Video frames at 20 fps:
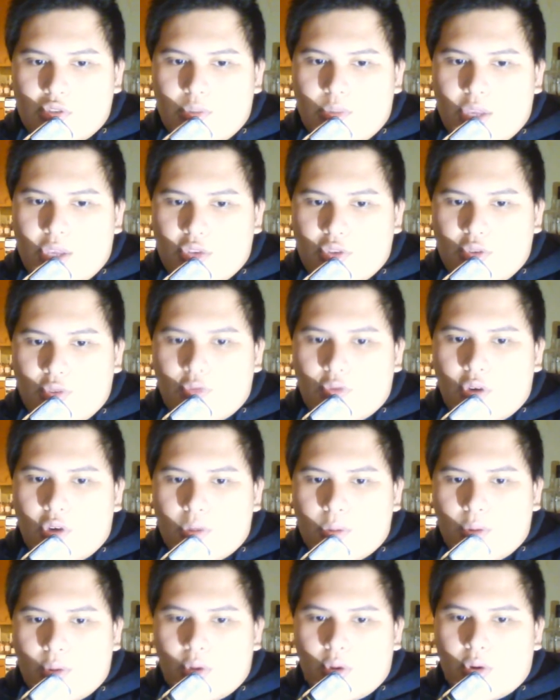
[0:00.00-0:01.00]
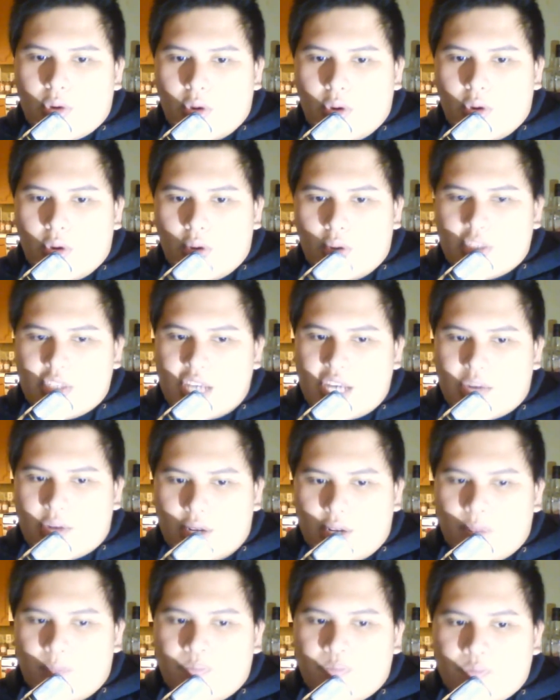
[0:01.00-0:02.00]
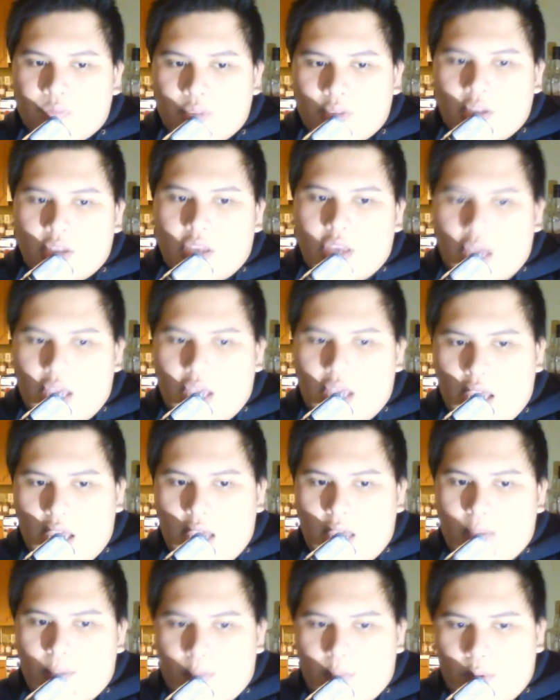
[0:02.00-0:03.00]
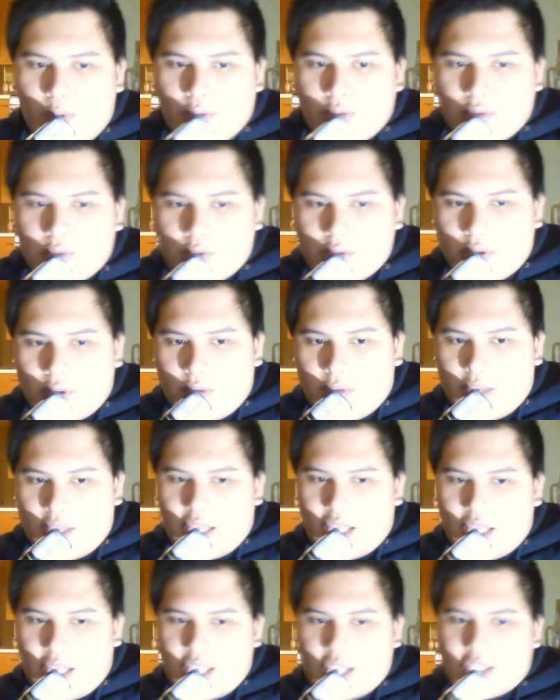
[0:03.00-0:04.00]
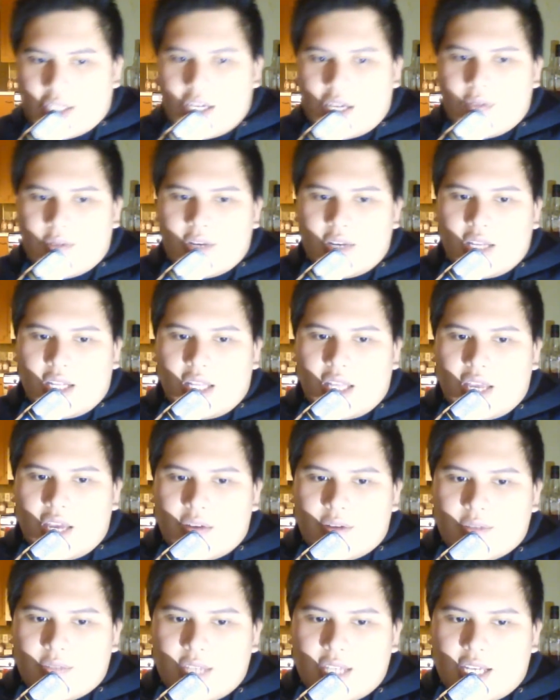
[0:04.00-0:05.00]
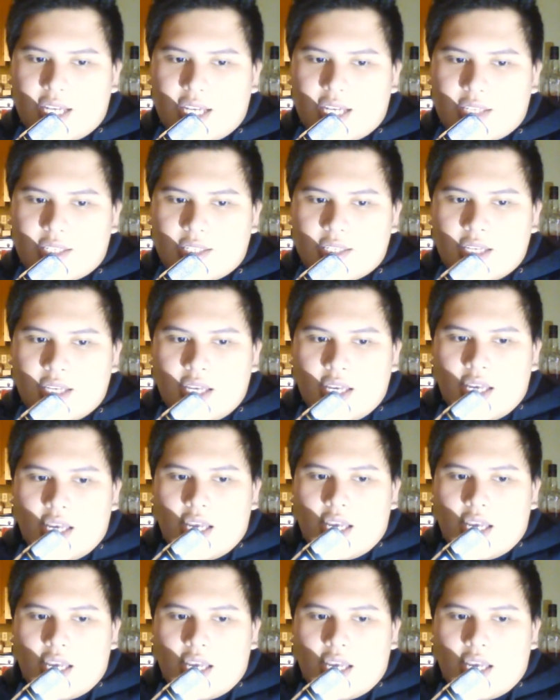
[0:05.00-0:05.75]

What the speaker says: to being too formal, cold, and decorative, and most of it is covered in a layer of dust.